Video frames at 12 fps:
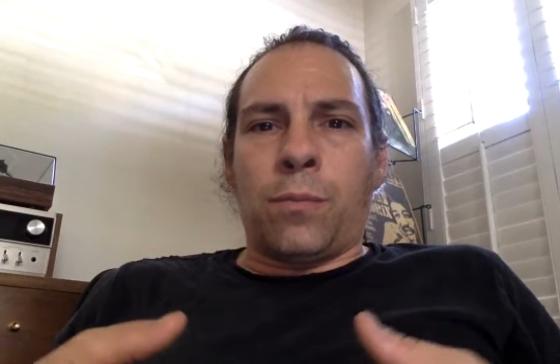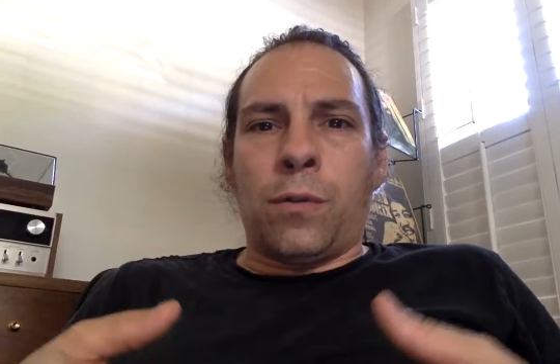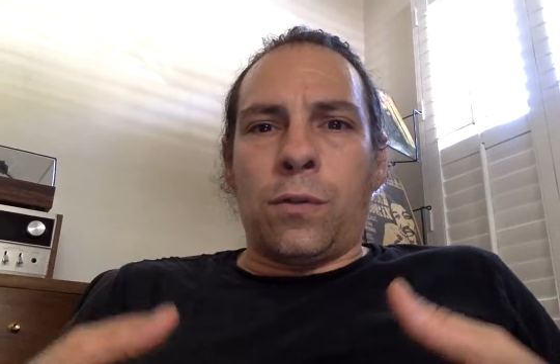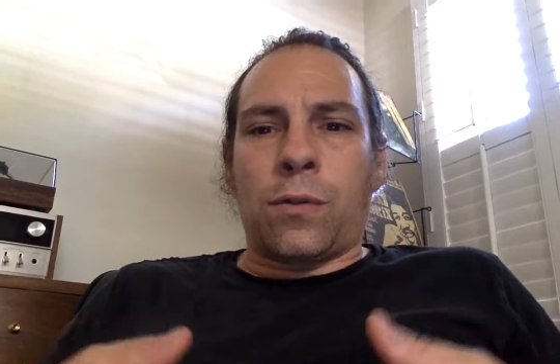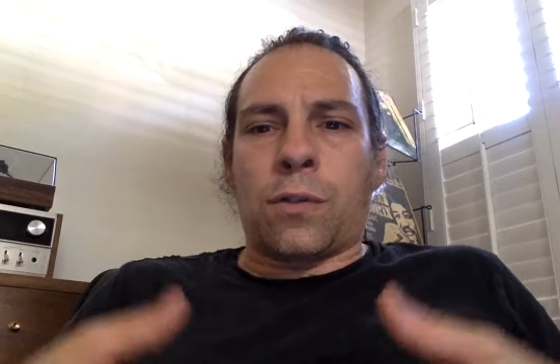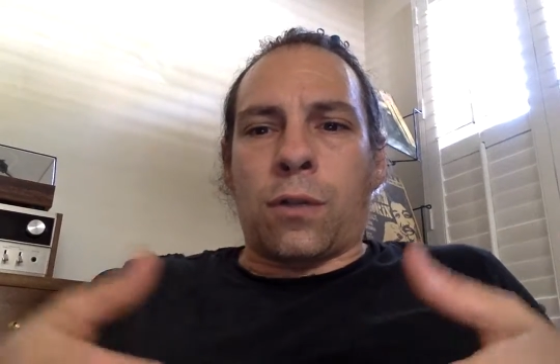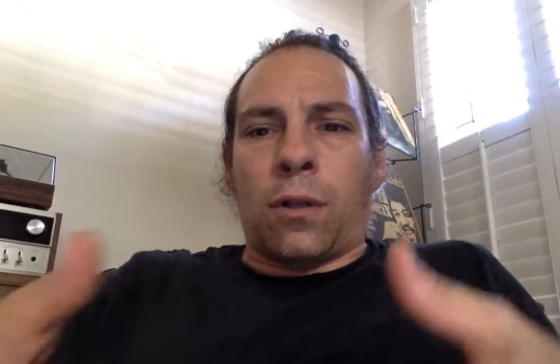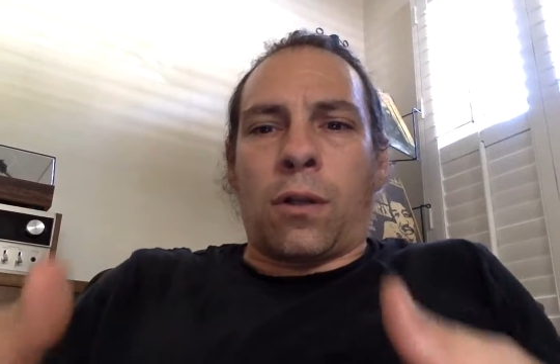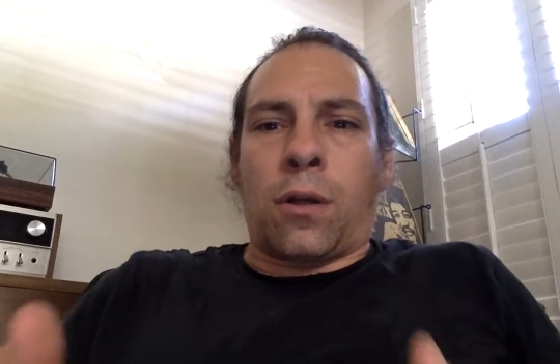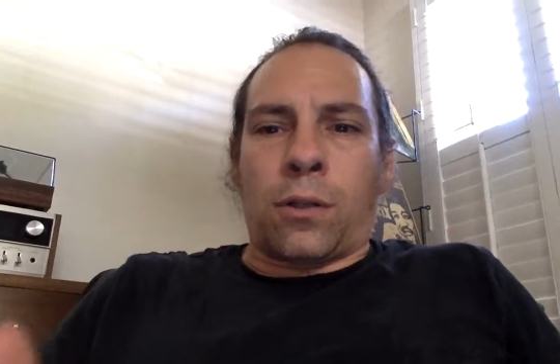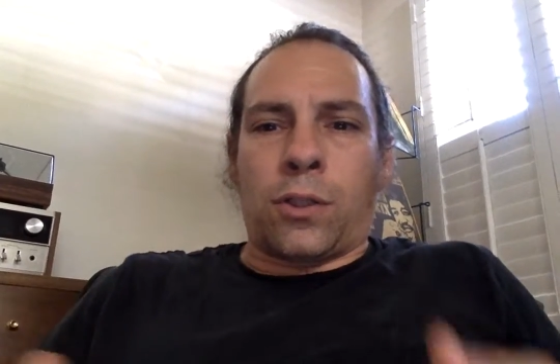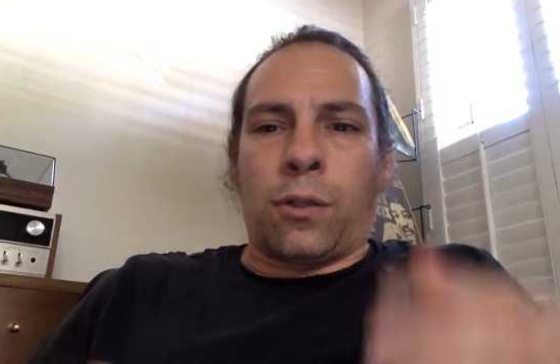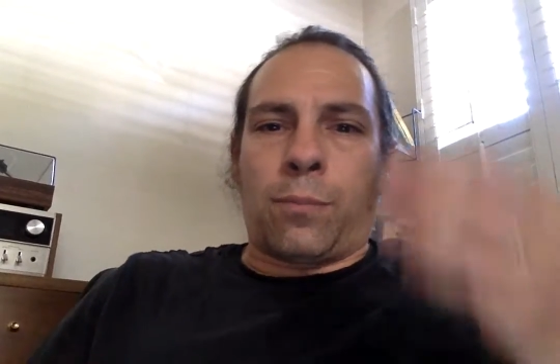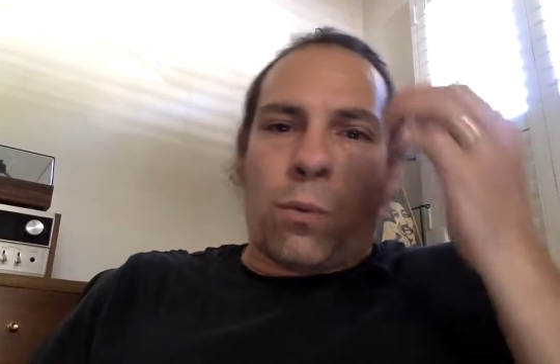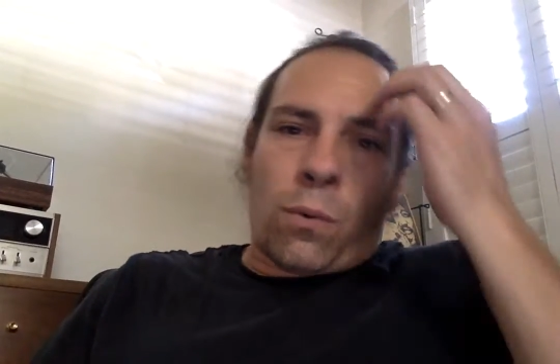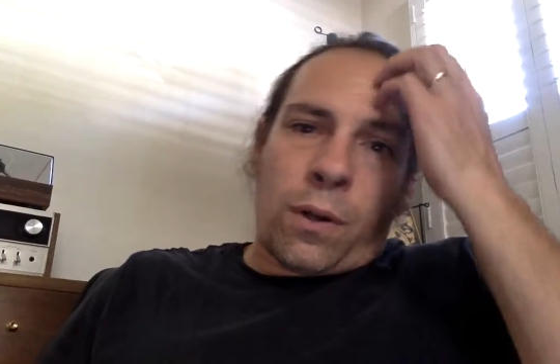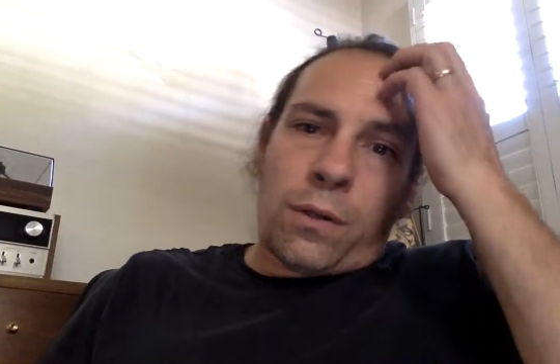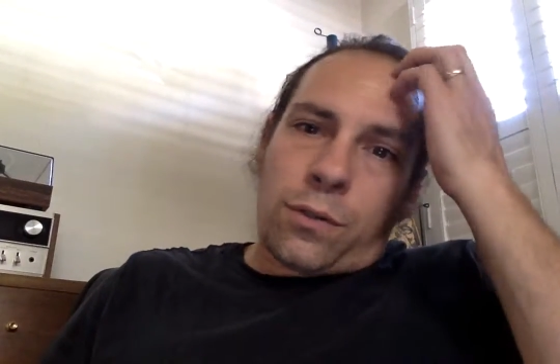use as a launching
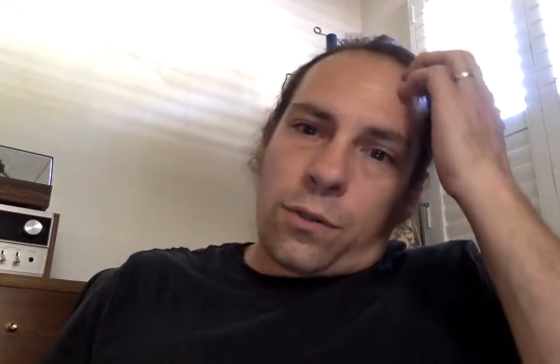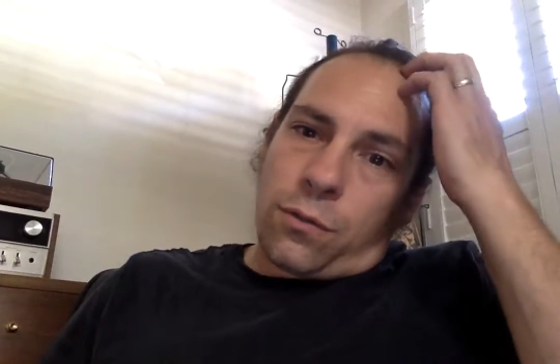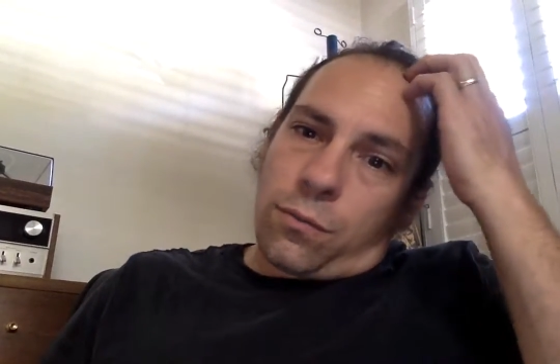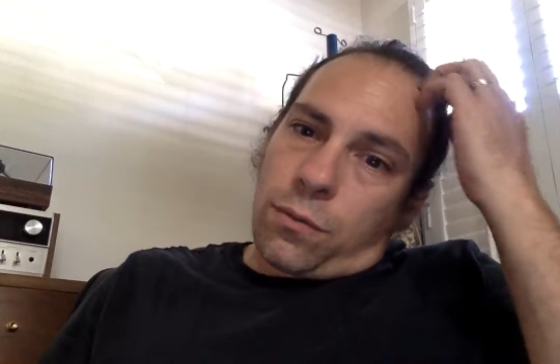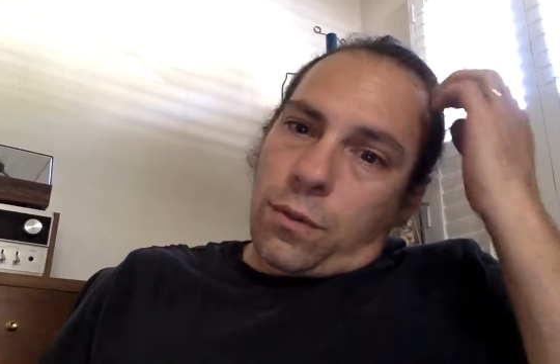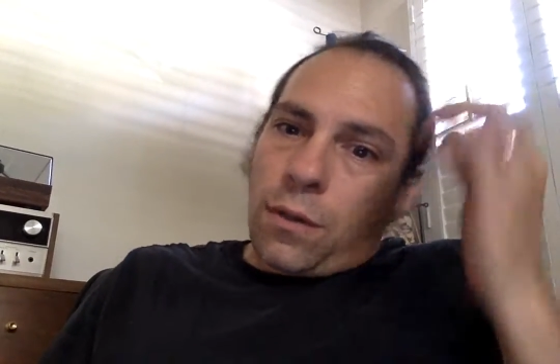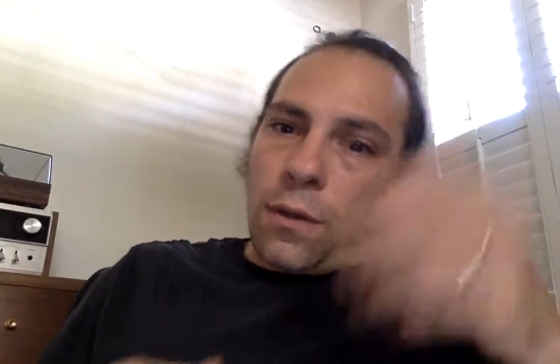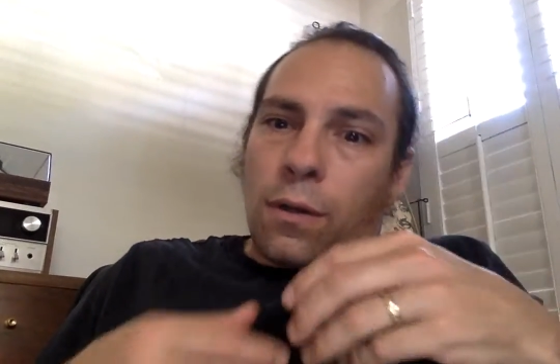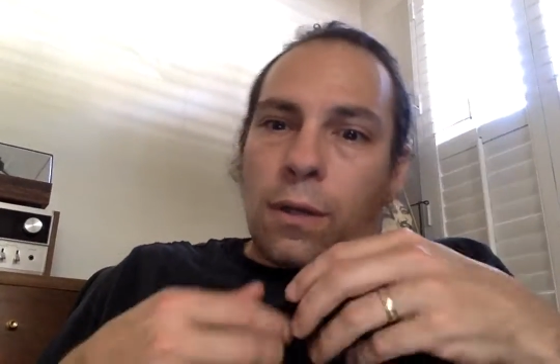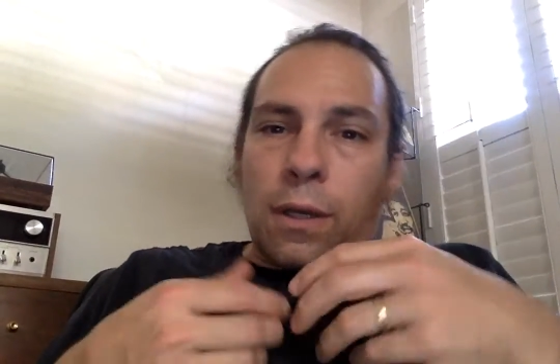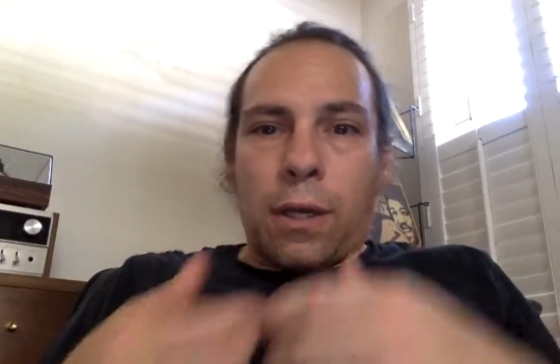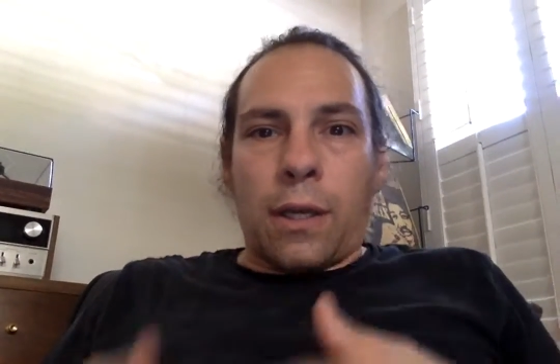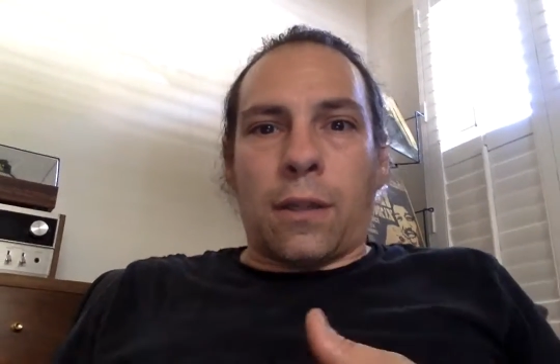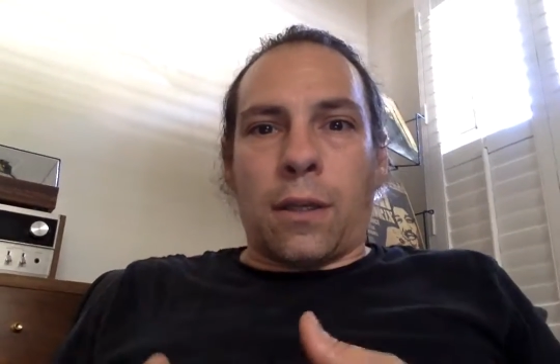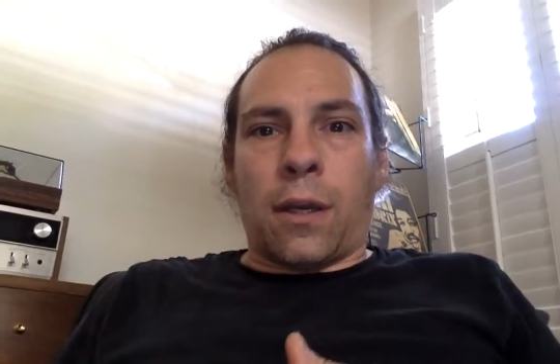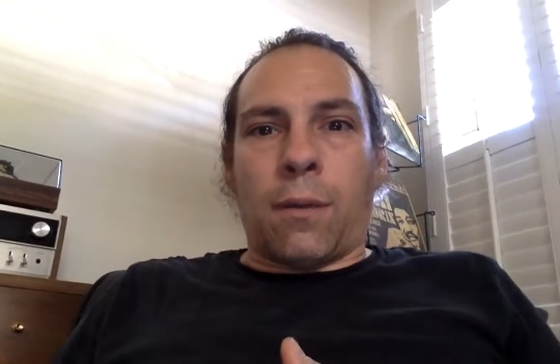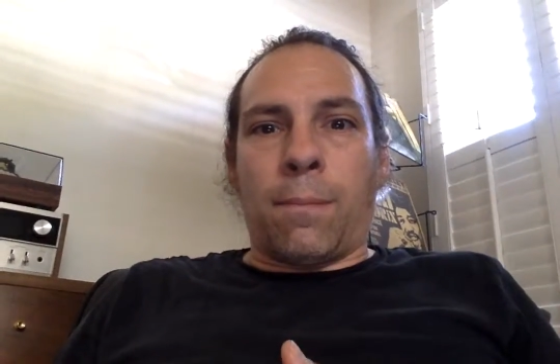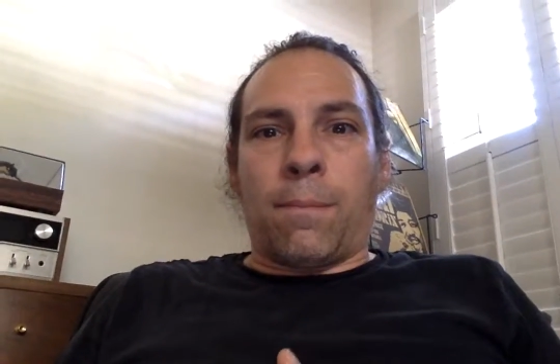point to get
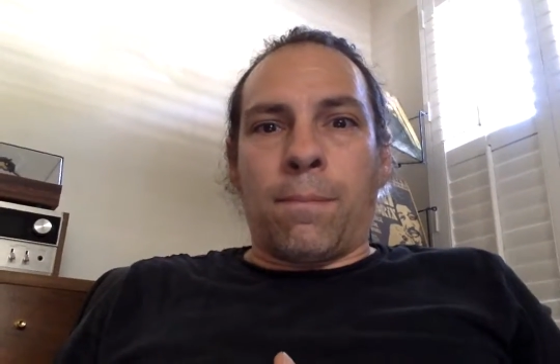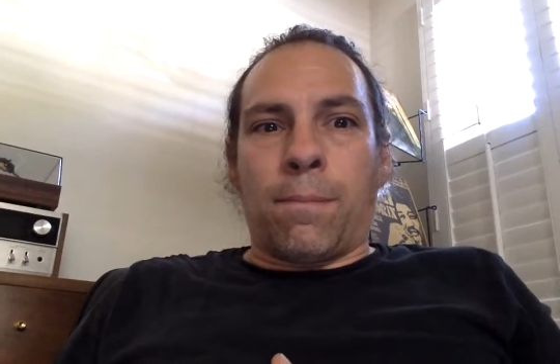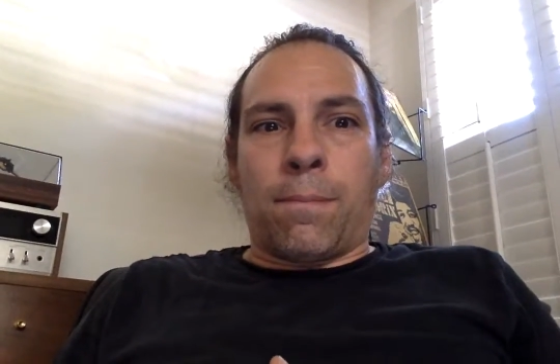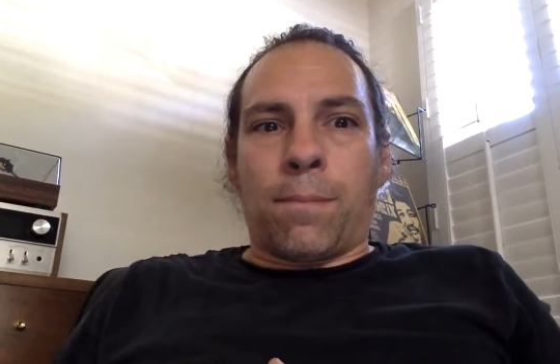them